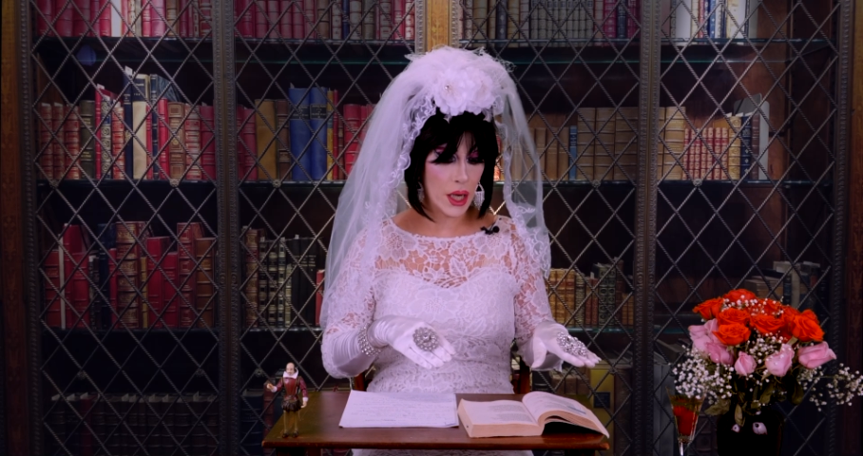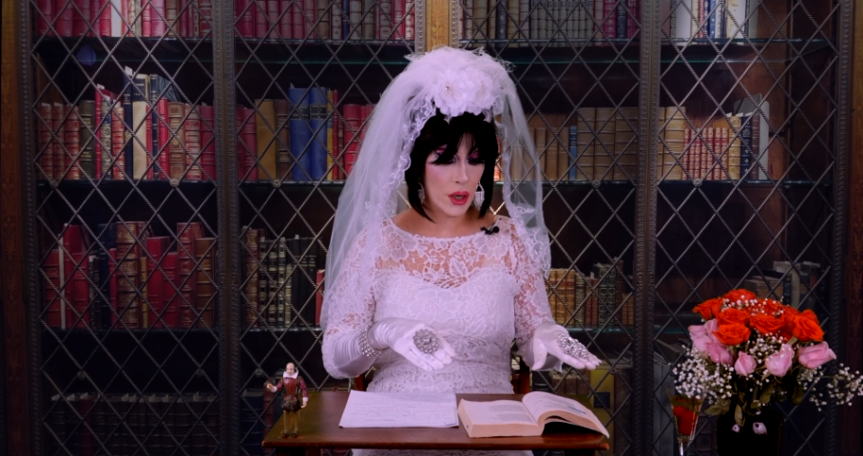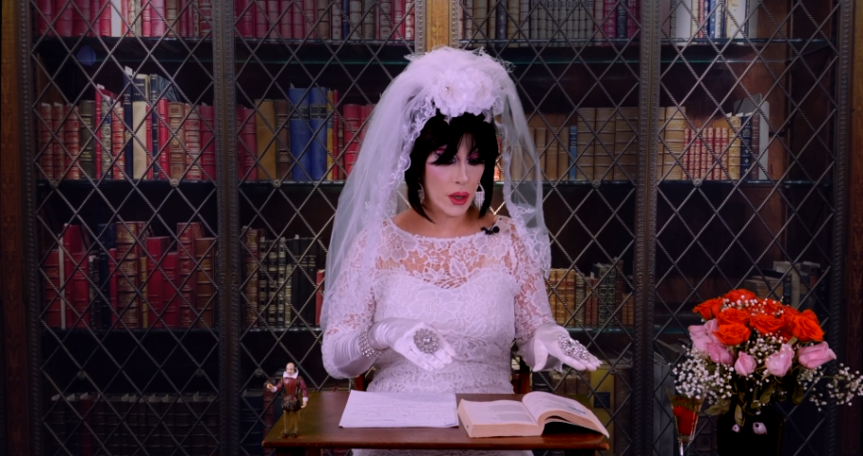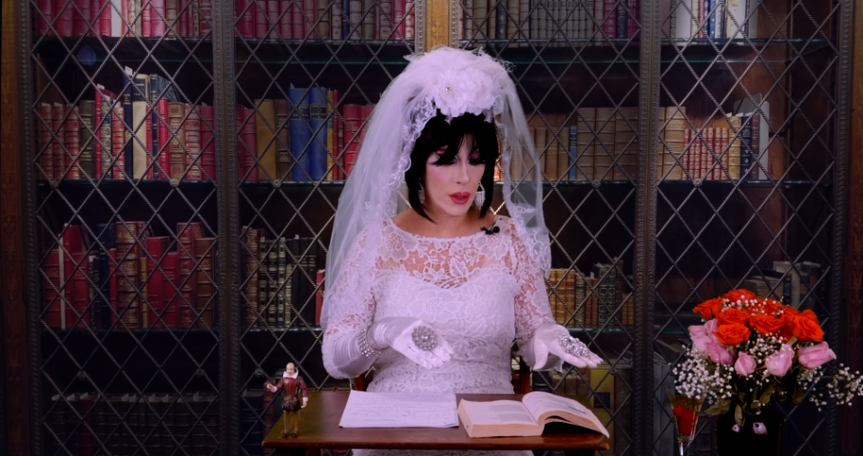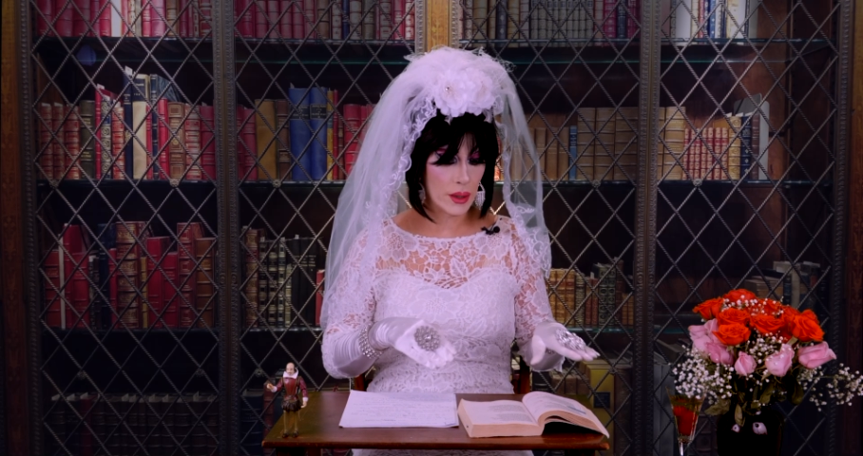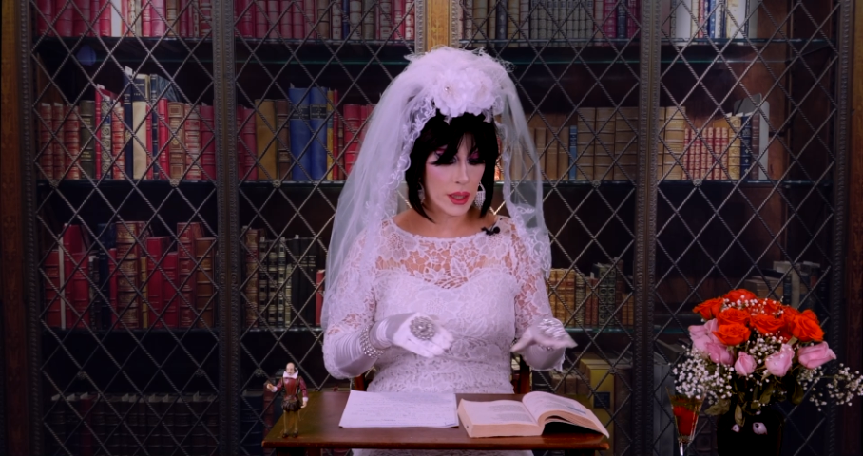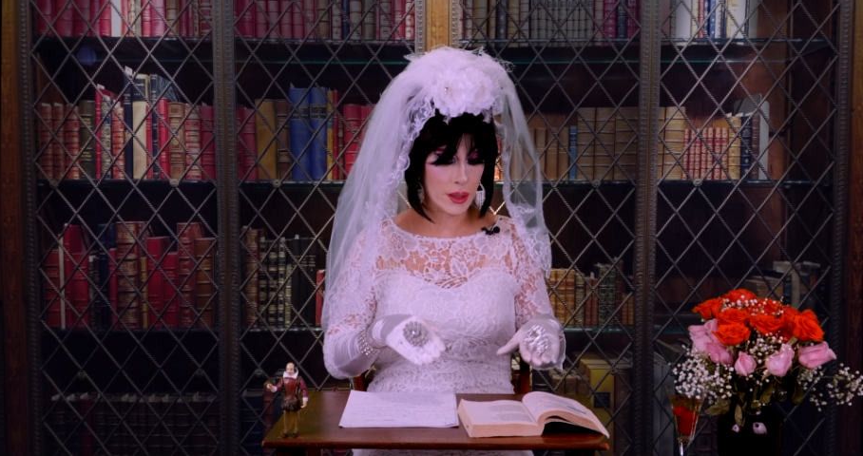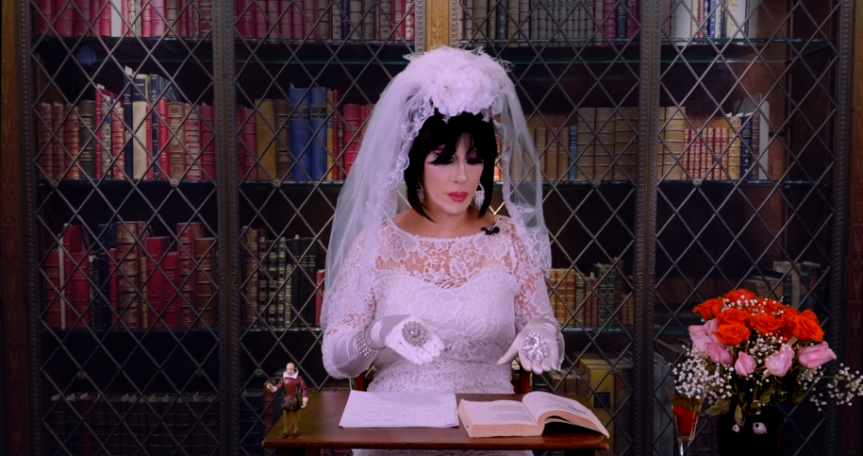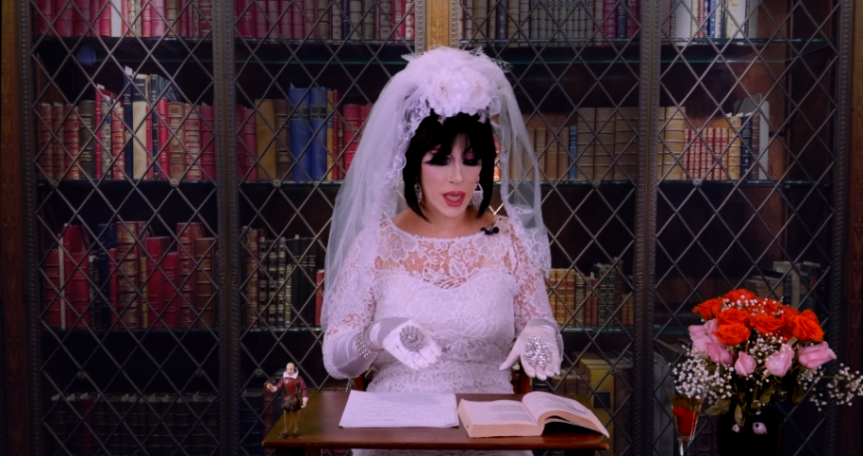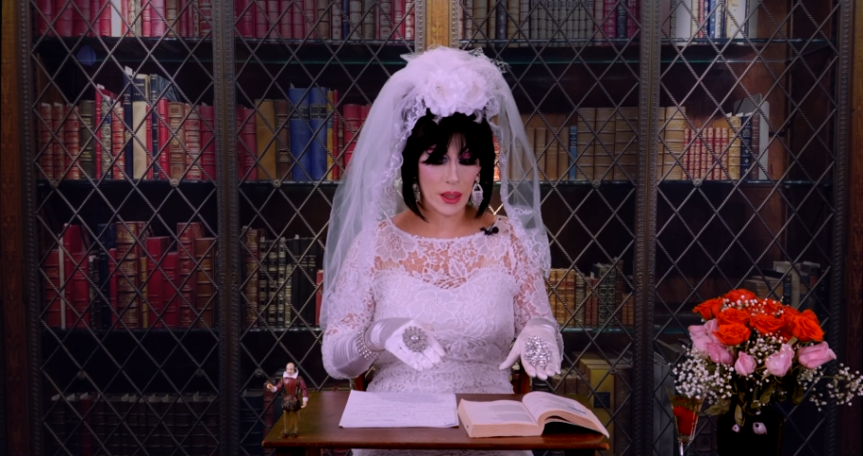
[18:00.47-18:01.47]
error and
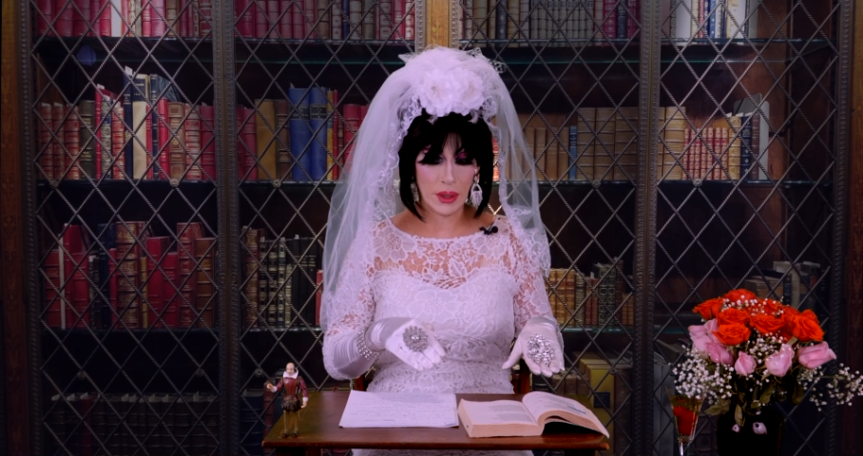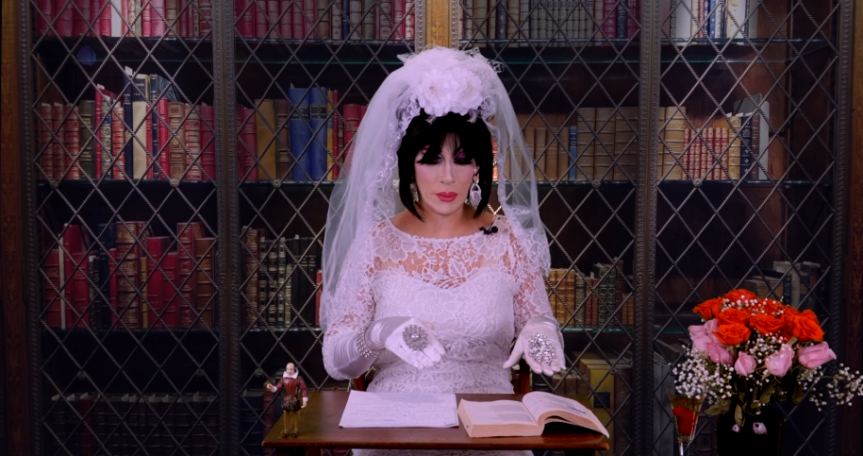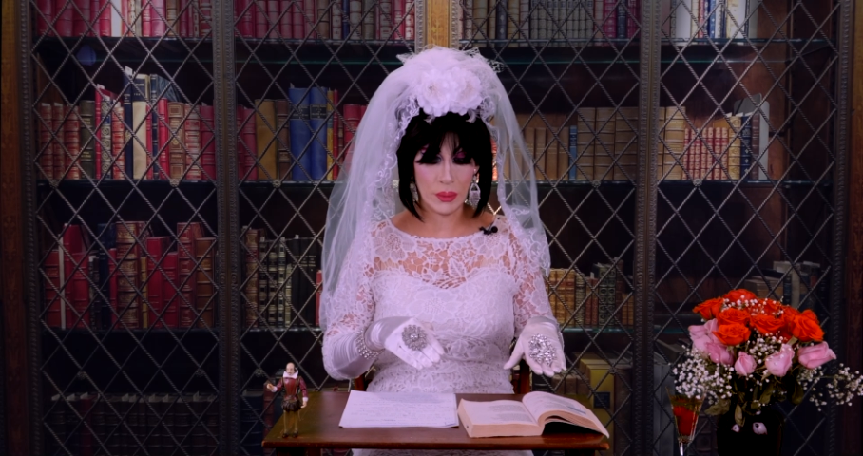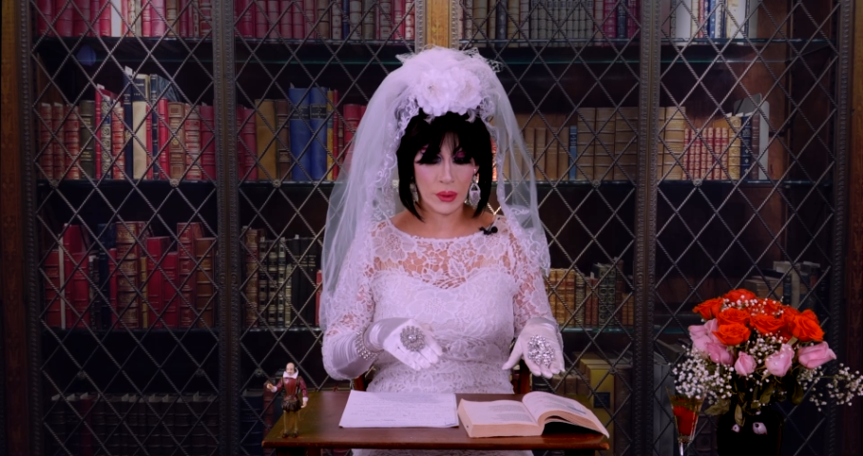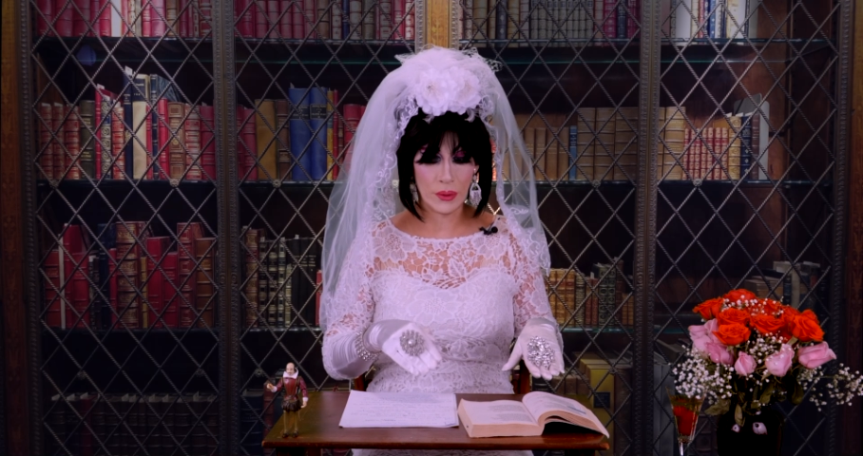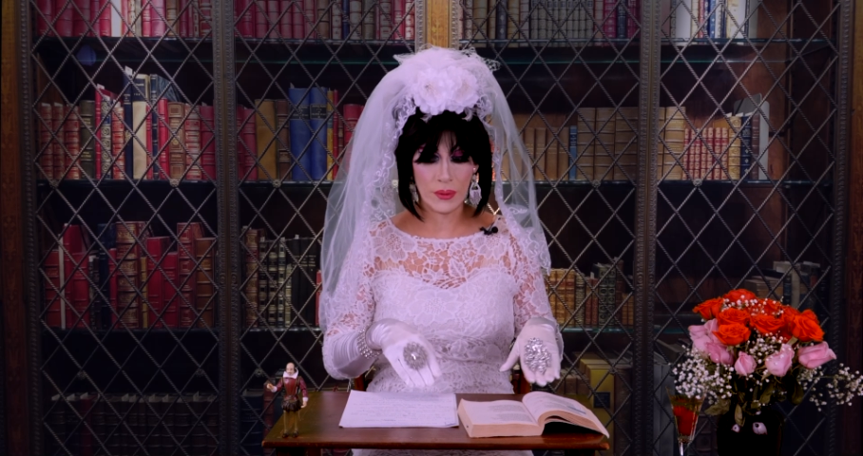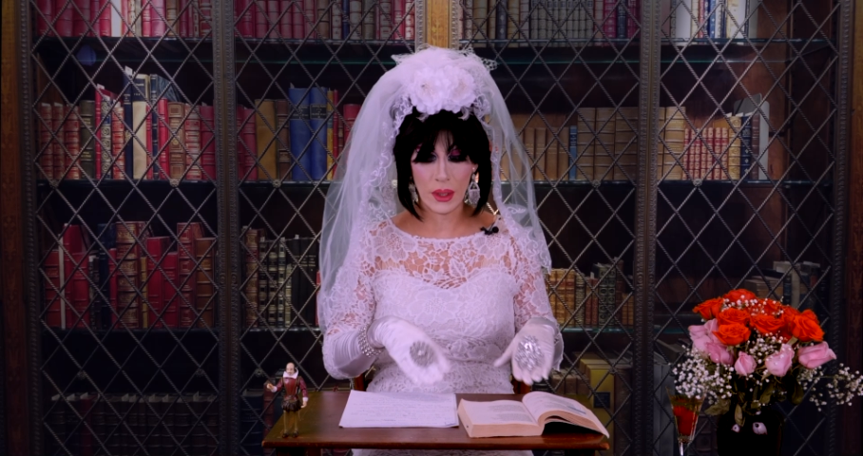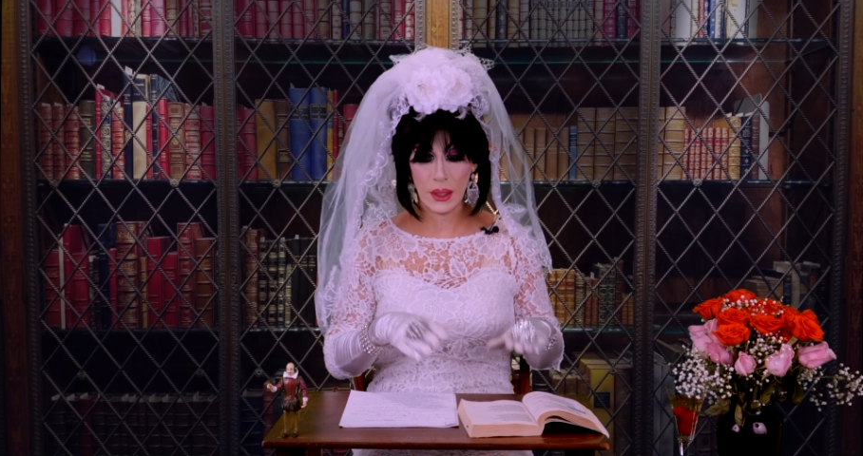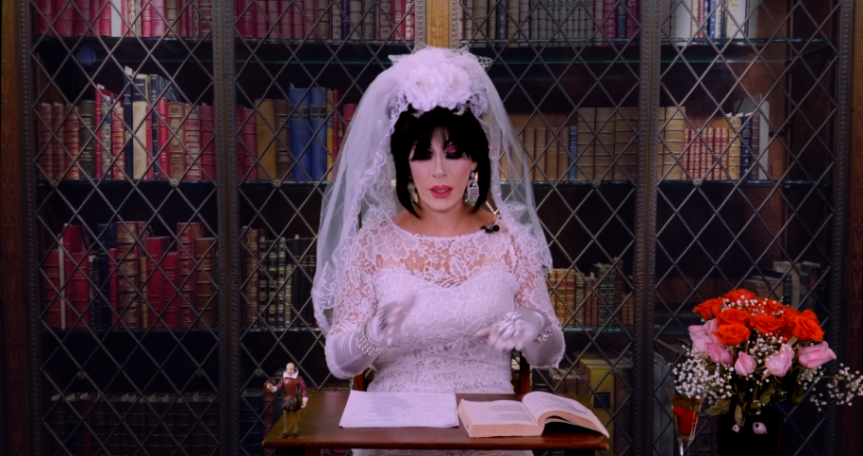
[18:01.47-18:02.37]
upon me proved,